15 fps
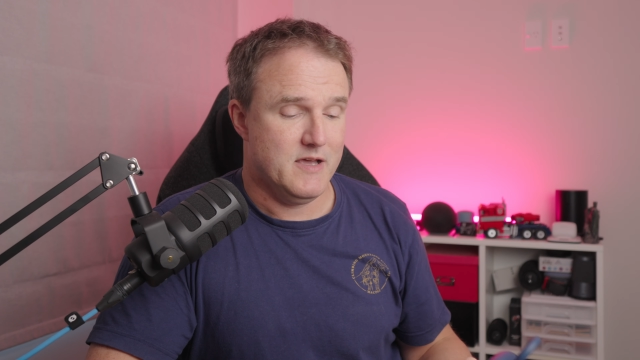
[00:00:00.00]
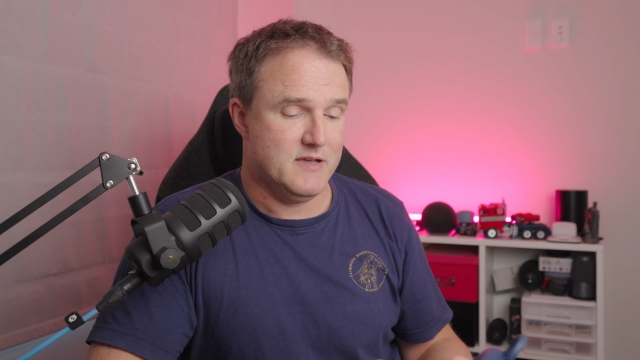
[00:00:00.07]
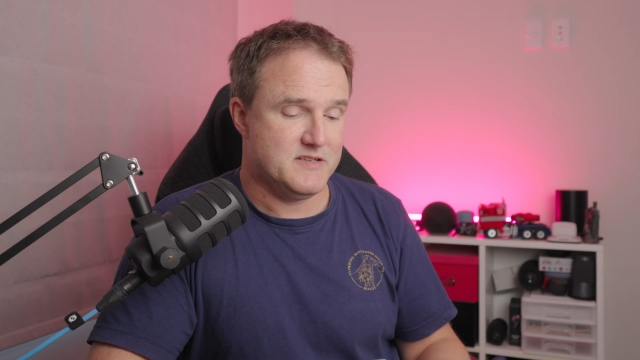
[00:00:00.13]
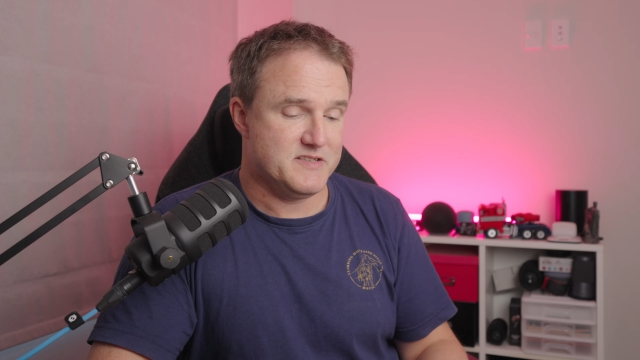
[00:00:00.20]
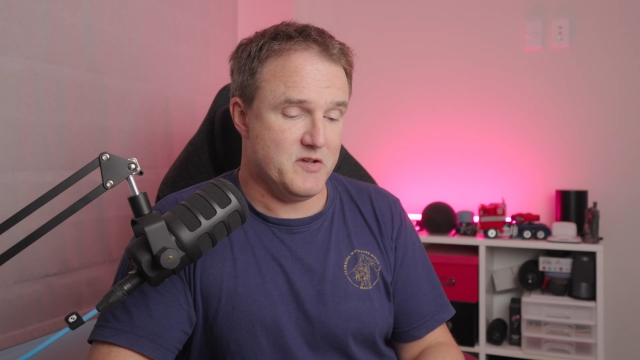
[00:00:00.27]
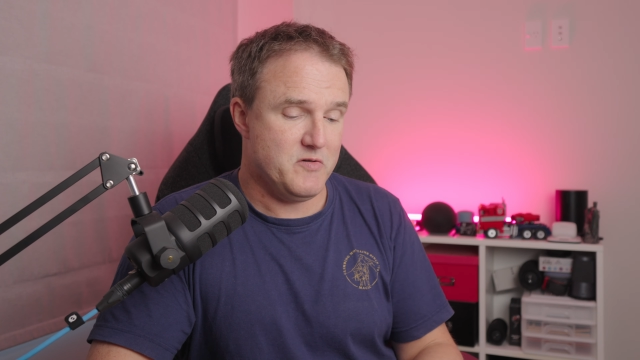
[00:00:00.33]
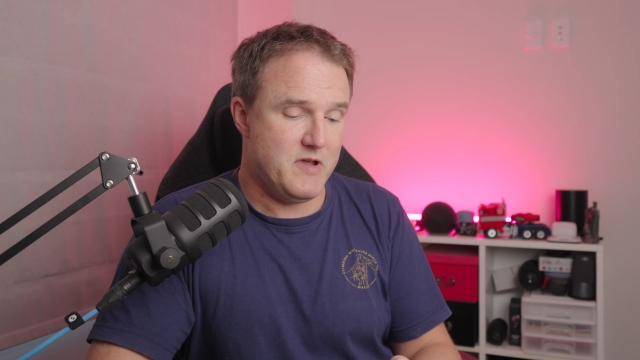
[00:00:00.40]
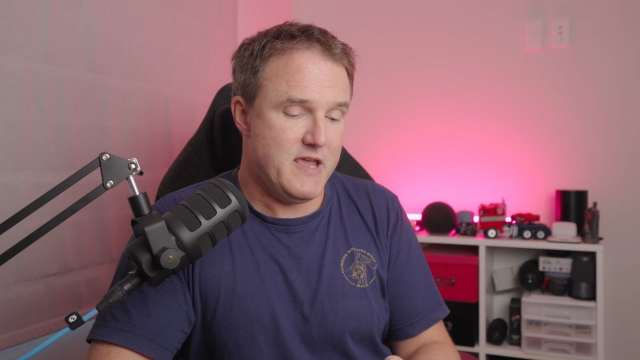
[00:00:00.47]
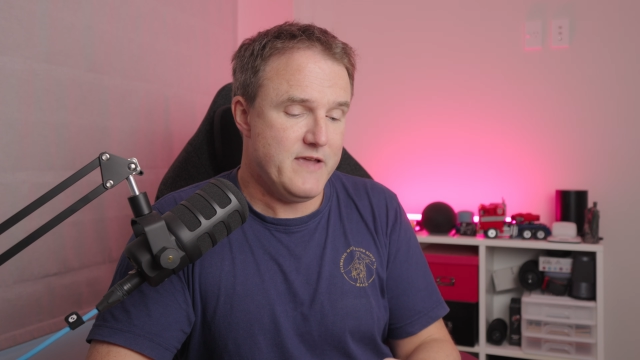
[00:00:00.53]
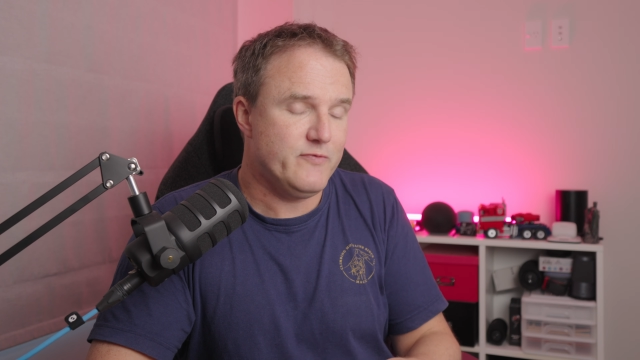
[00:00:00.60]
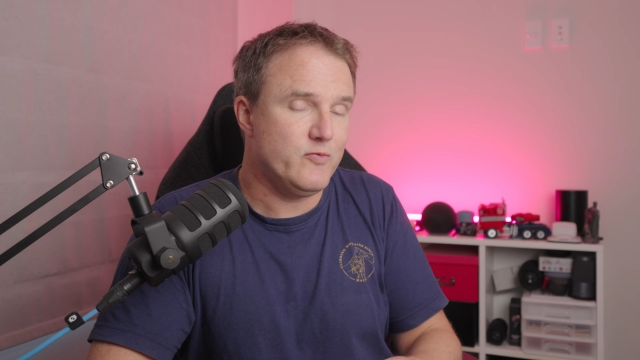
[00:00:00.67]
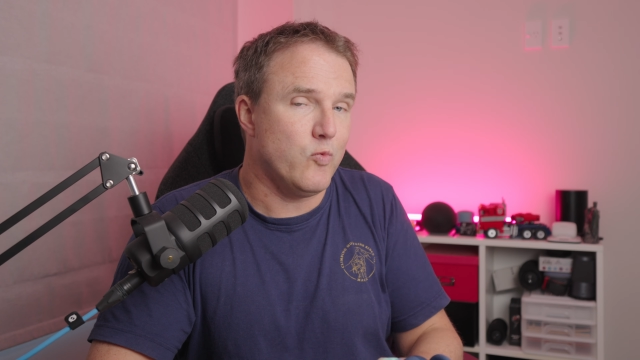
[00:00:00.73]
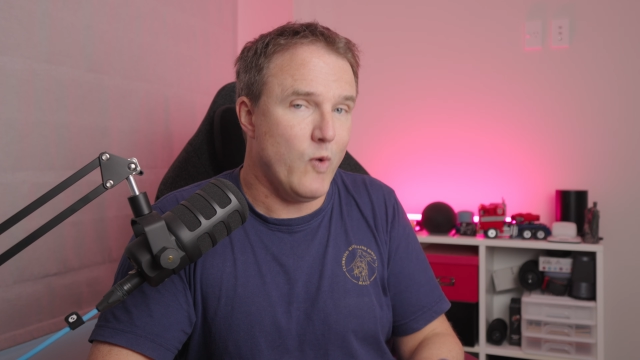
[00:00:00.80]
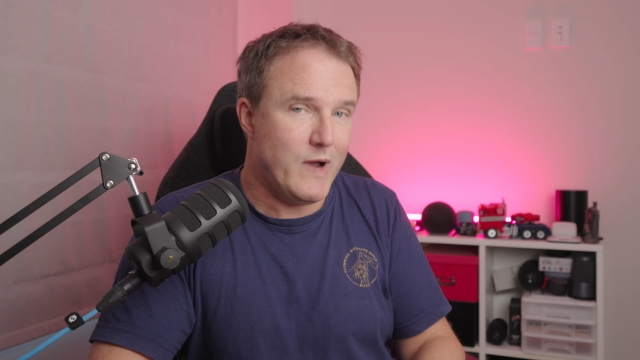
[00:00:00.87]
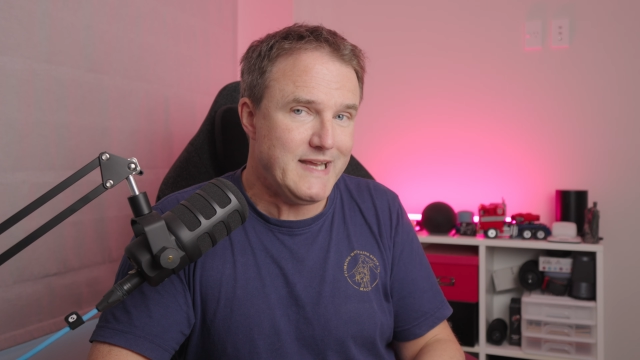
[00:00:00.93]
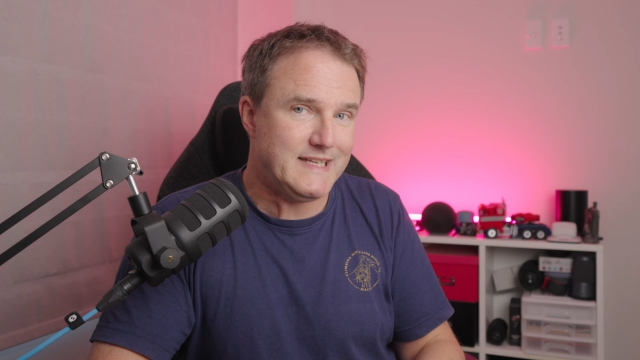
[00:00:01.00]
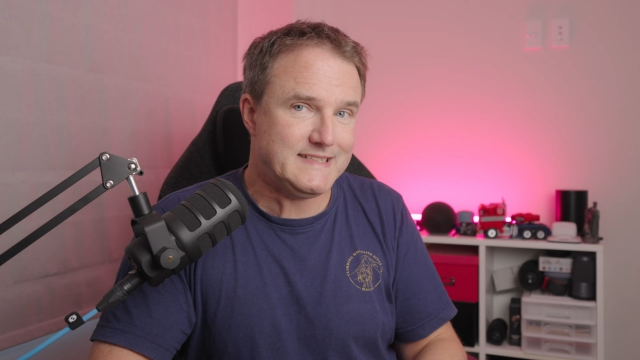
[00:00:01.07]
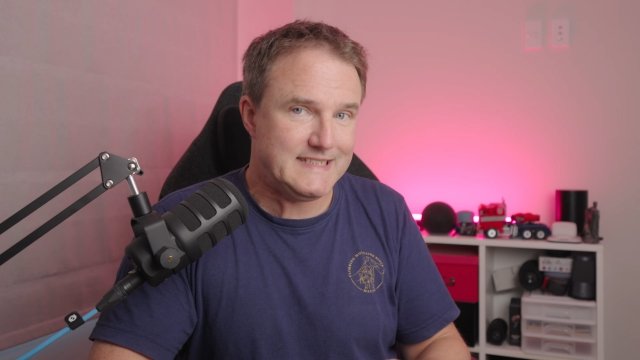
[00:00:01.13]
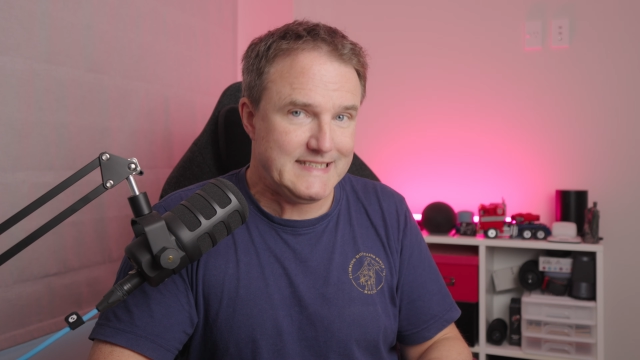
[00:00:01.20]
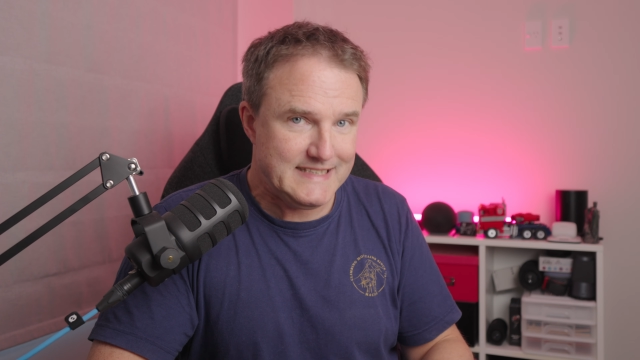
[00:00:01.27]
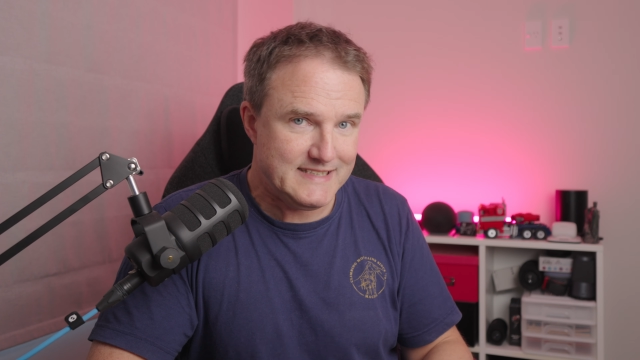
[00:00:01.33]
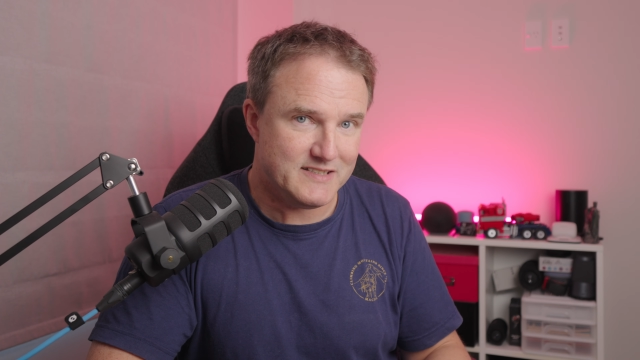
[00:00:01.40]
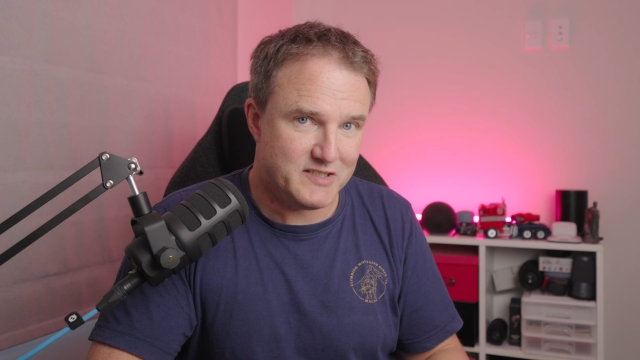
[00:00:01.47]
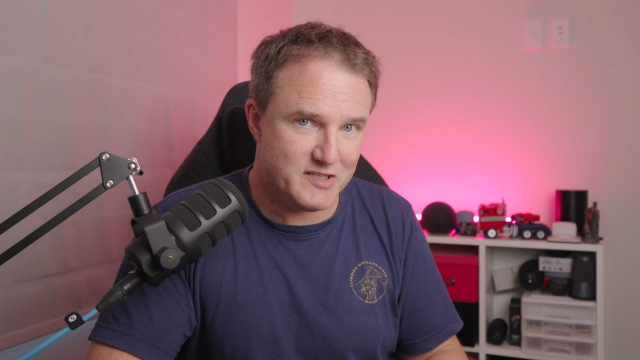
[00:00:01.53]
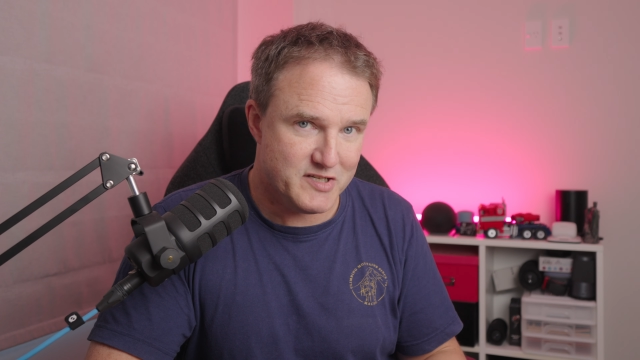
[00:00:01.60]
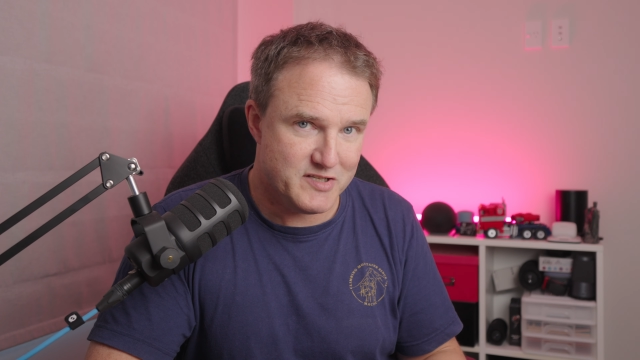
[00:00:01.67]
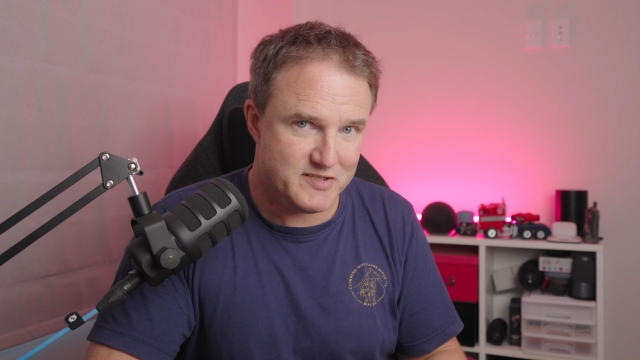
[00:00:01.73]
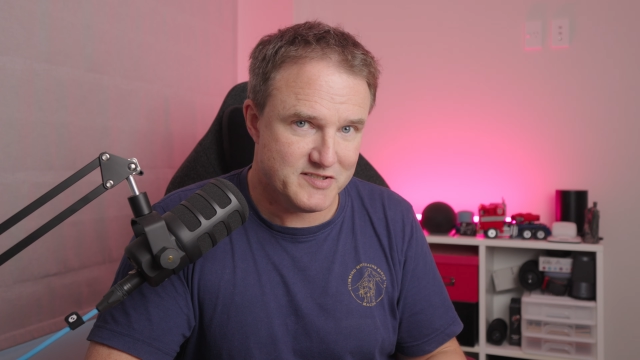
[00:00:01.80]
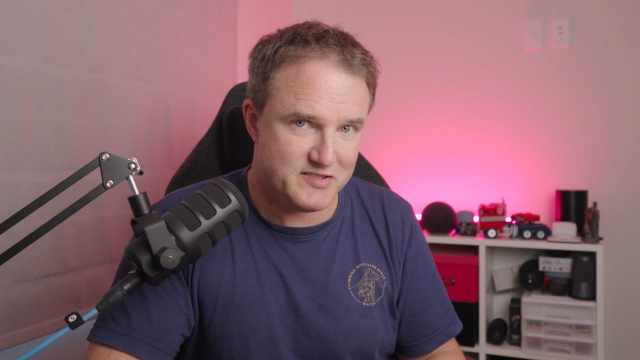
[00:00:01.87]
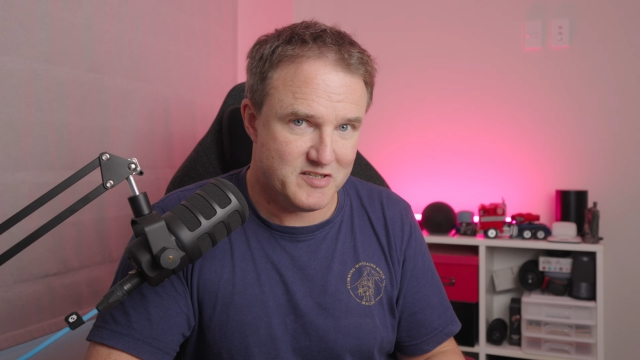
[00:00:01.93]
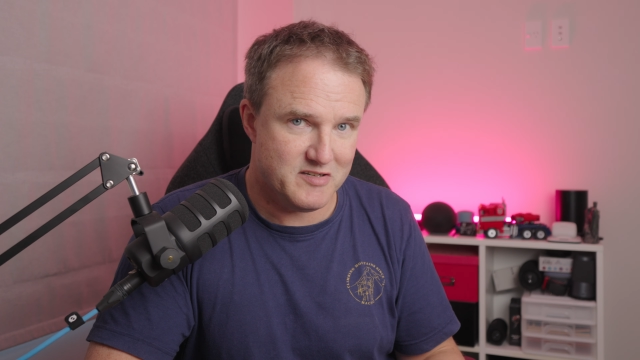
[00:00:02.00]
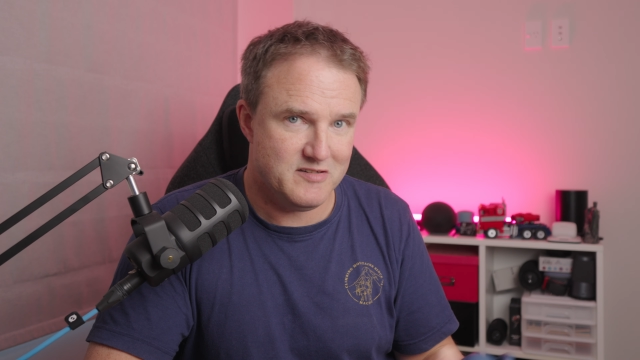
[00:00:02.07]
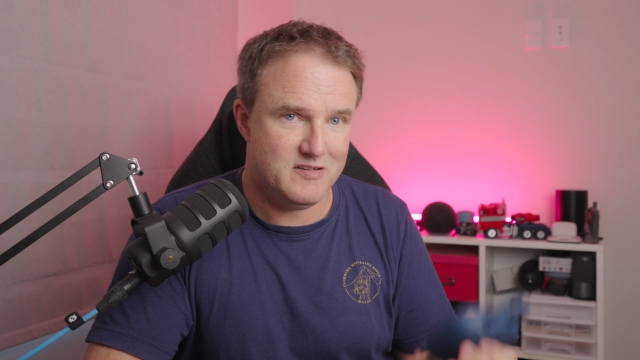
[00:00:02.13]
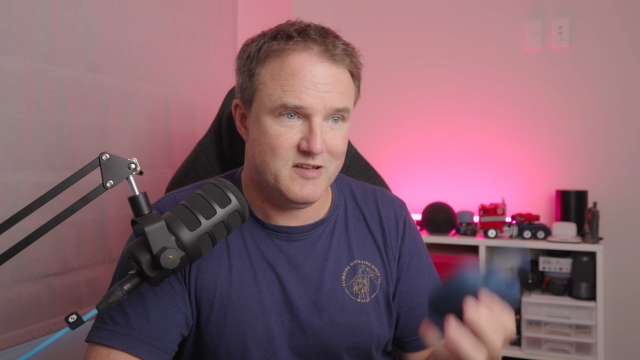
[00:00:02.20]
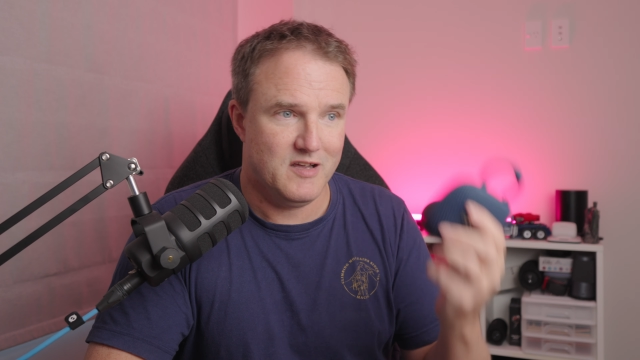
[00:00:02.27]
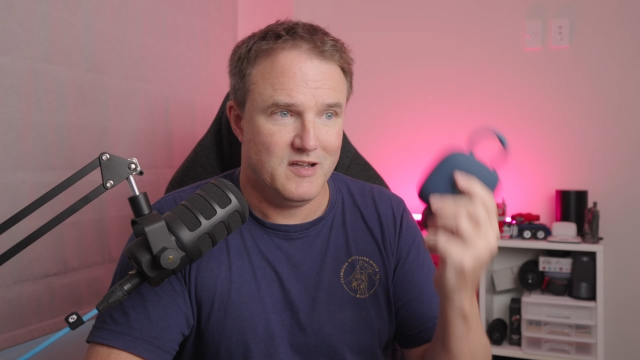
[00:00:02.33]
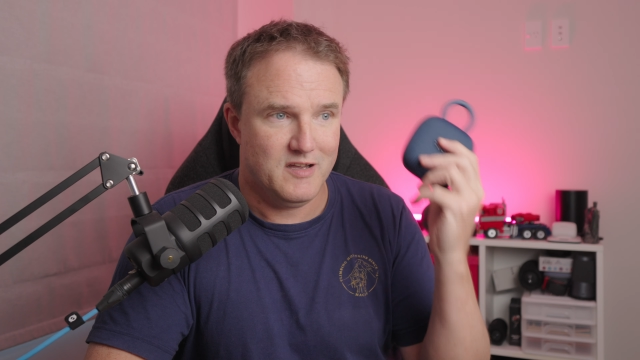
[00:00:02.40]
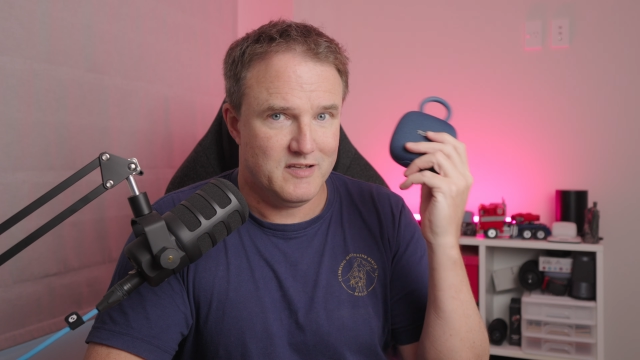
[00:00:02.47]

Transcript: So if weight is a concern,